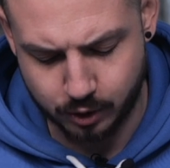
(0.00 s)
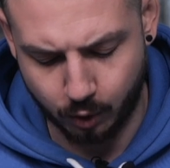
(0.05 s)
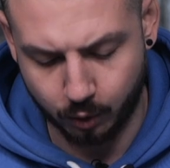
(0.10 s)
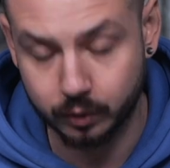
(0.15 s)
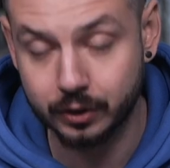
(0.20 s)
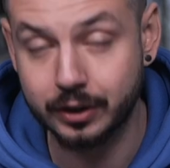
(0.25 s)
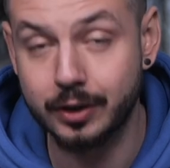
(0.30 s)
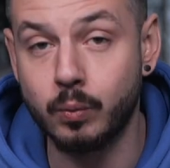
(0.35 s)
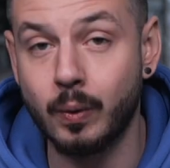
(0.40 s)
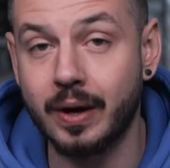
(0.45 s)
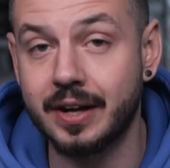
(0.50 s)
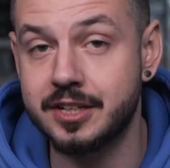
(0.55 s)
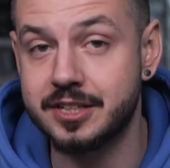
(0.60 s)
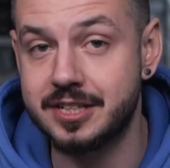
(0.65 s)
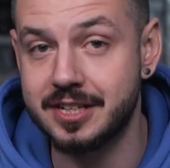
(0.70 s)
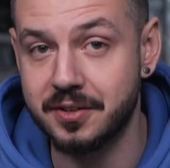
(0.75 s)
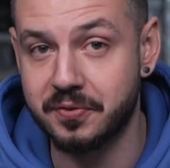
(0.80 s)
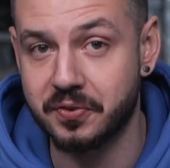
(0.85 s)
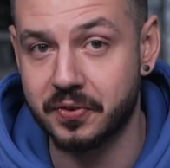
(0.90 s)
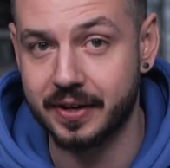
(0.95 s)
only one
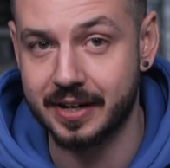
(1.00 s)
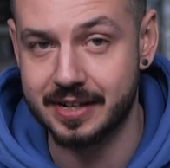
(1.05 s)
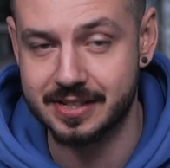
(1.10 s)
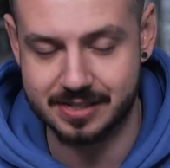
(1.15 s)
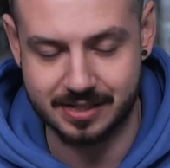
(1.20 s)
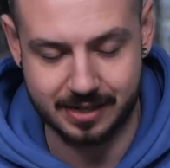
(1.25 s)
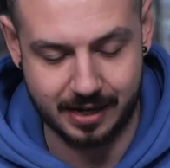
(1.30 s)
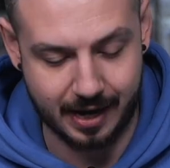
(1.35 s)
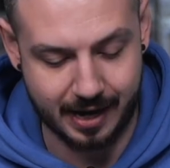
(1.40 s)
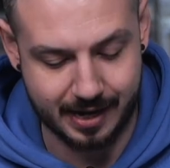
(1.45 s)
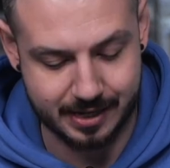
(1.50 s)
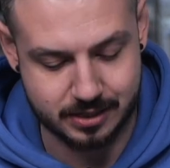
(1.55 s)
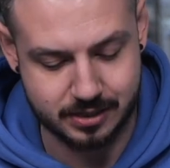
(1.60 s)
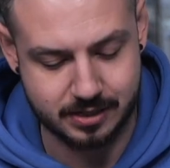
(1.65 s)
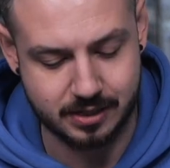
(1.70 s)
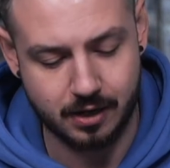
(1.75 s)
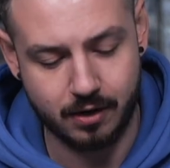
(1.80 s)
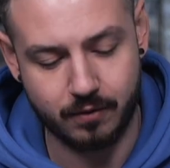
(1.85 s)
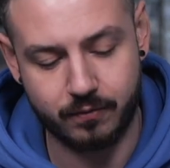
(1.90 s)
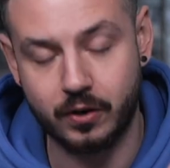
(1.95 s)
difference, as
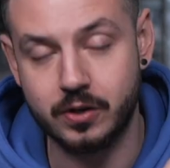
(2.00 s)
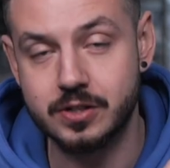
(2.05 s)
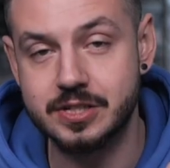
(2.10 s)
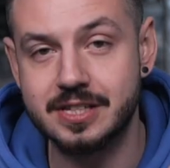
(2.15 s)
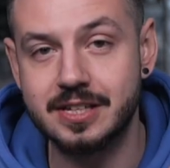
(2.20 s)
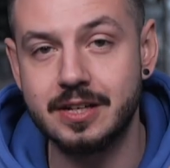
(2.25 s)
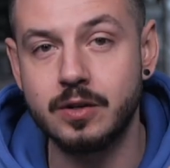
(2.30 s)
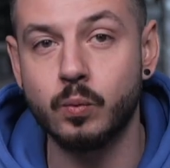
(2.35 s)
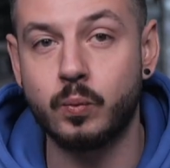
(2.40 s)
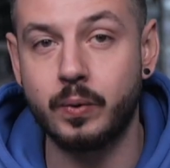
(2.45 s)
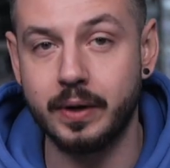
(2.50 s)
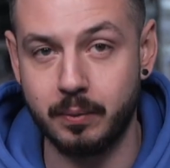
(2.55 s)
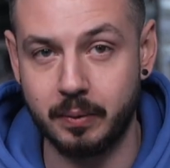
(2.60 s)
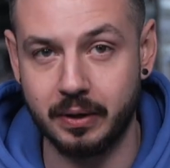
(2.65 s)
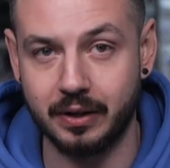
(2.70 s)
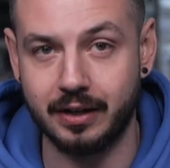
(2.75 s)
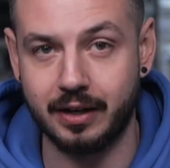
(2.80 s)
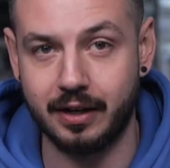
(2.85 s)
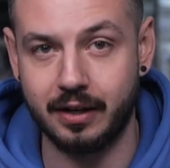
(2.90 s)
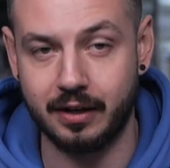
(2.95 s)
firstly, we
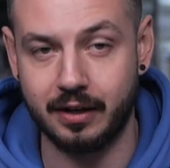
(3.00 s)
will